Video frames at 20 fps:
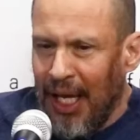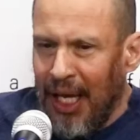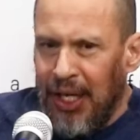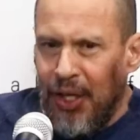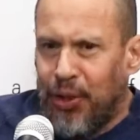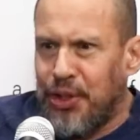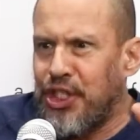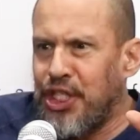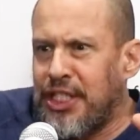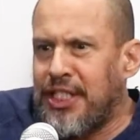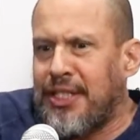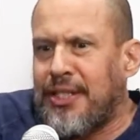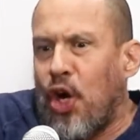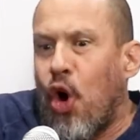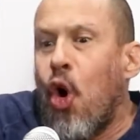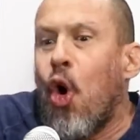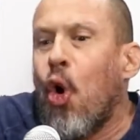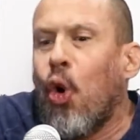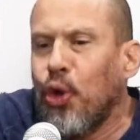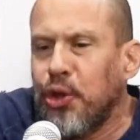You know, just
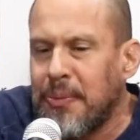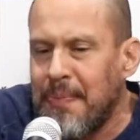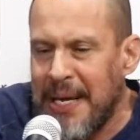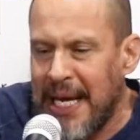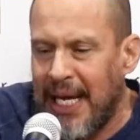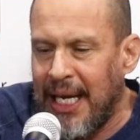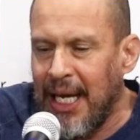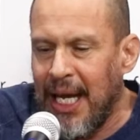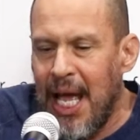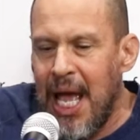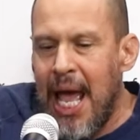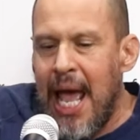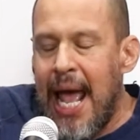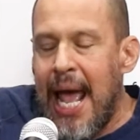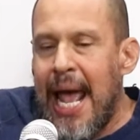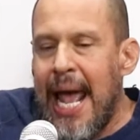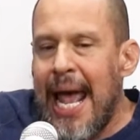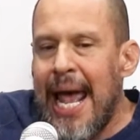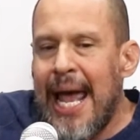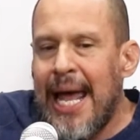hold me,
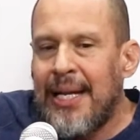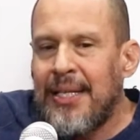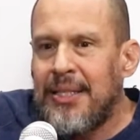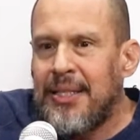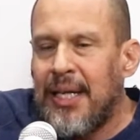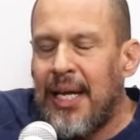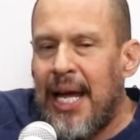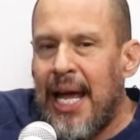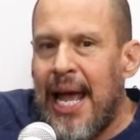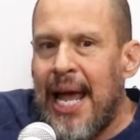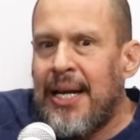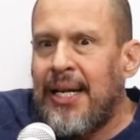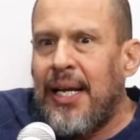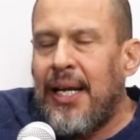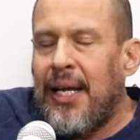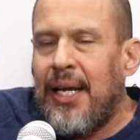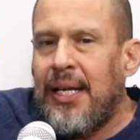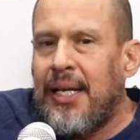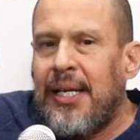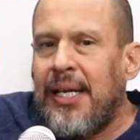and
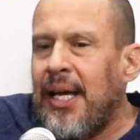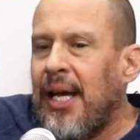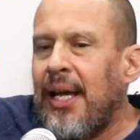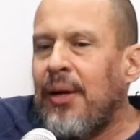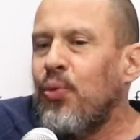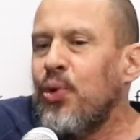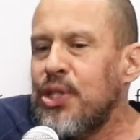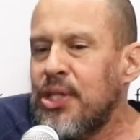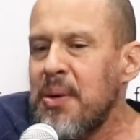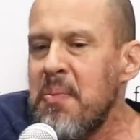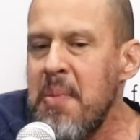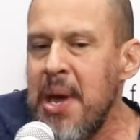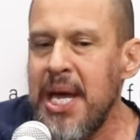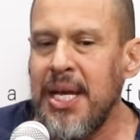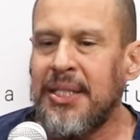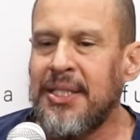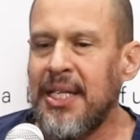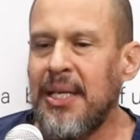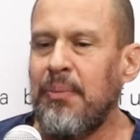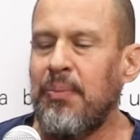it was
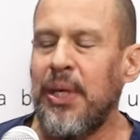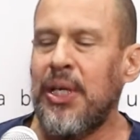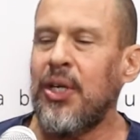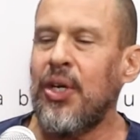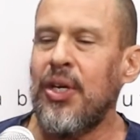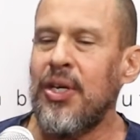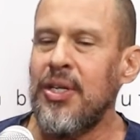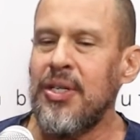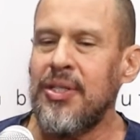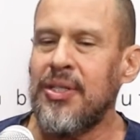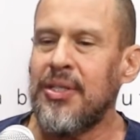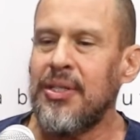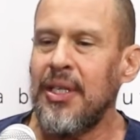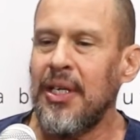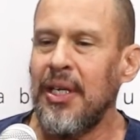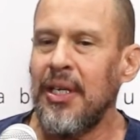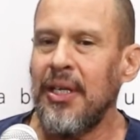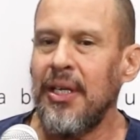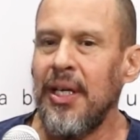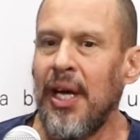amazing because
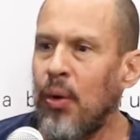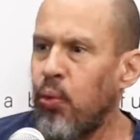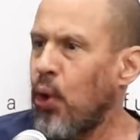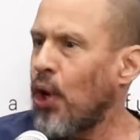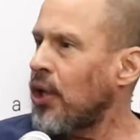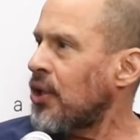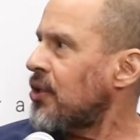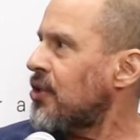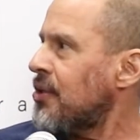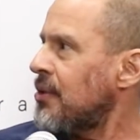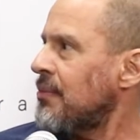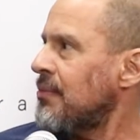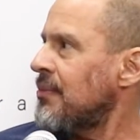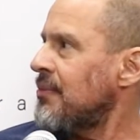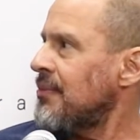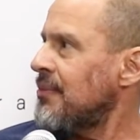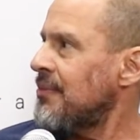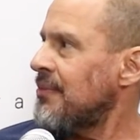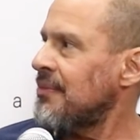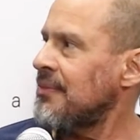it worked.
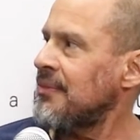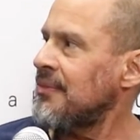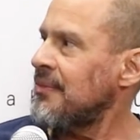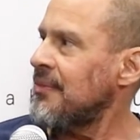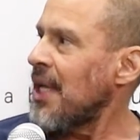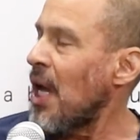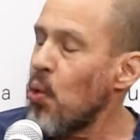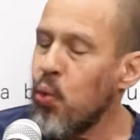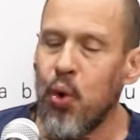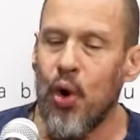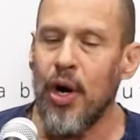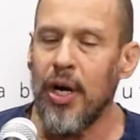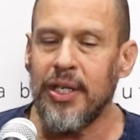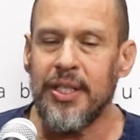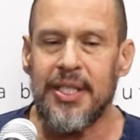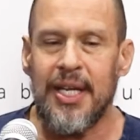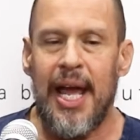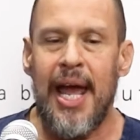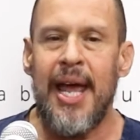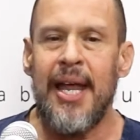It
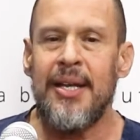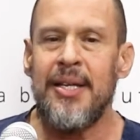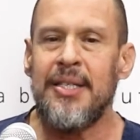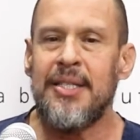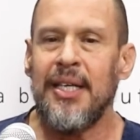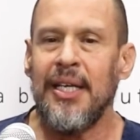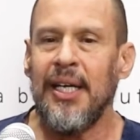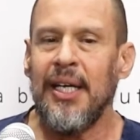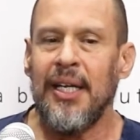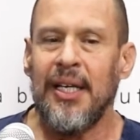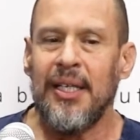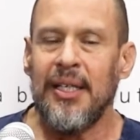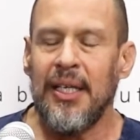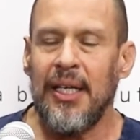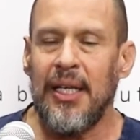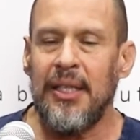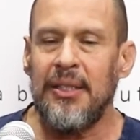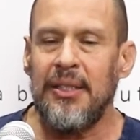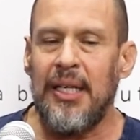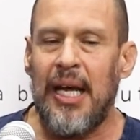worked, and
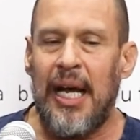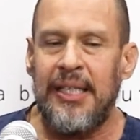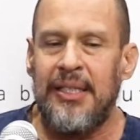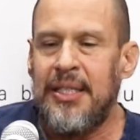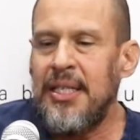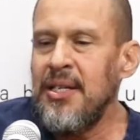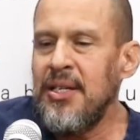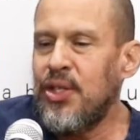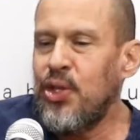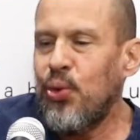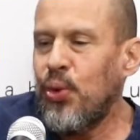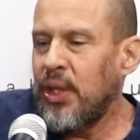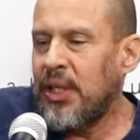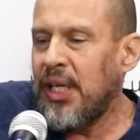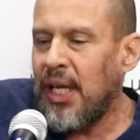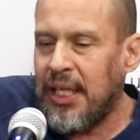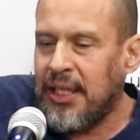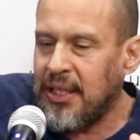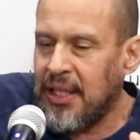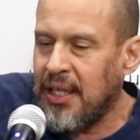I didn't do it
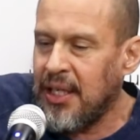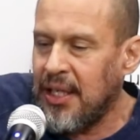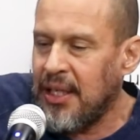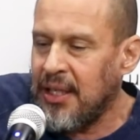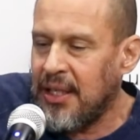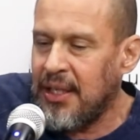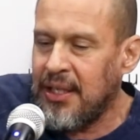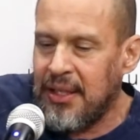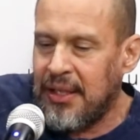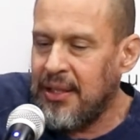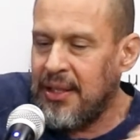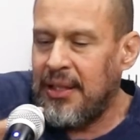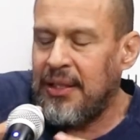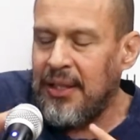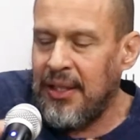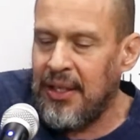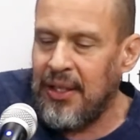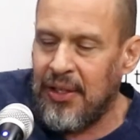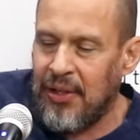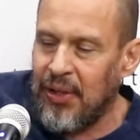like I
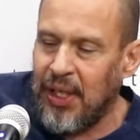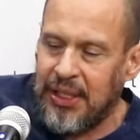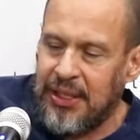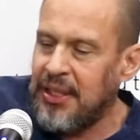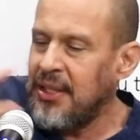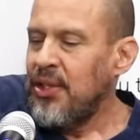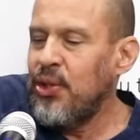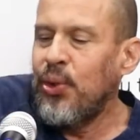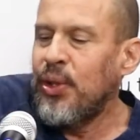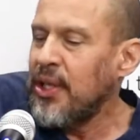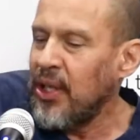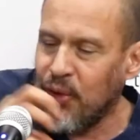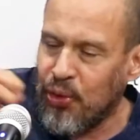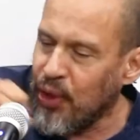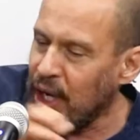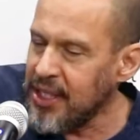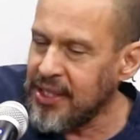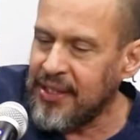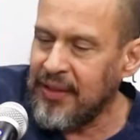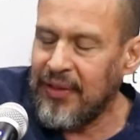didn't do it
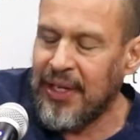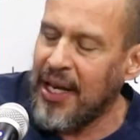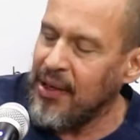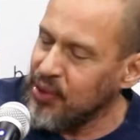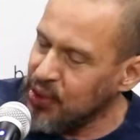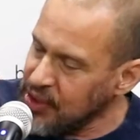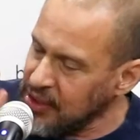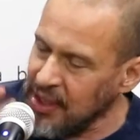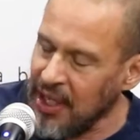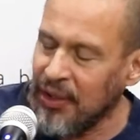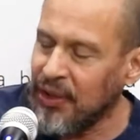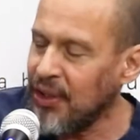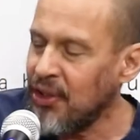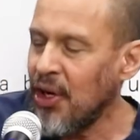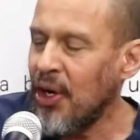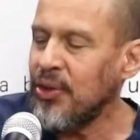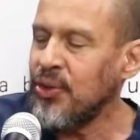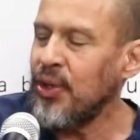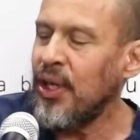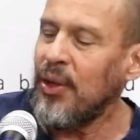aggressively. I was, on the
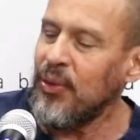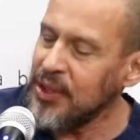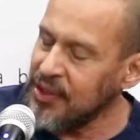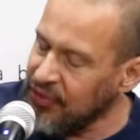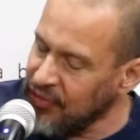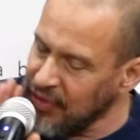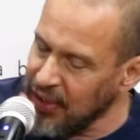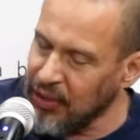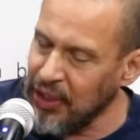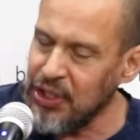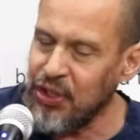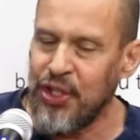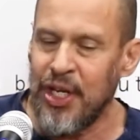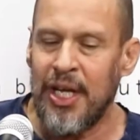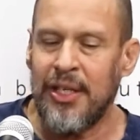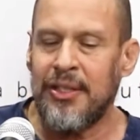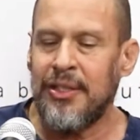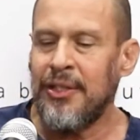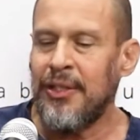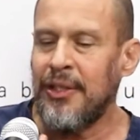contrary, I was very
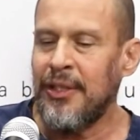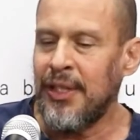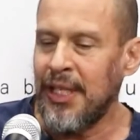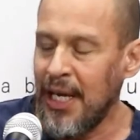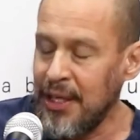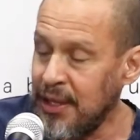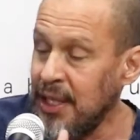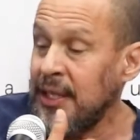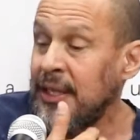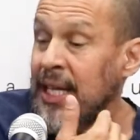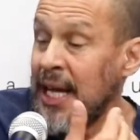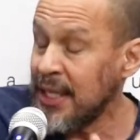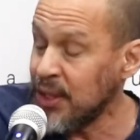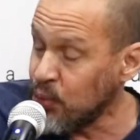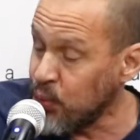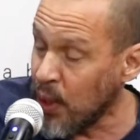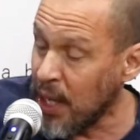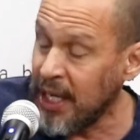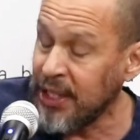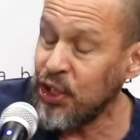gentle, and I think that's
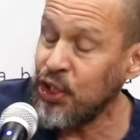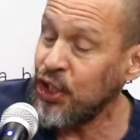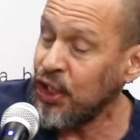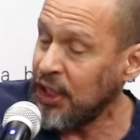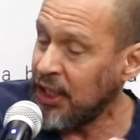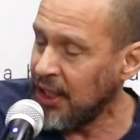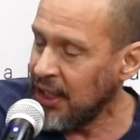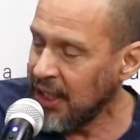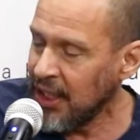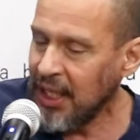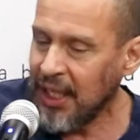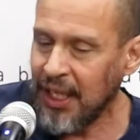why she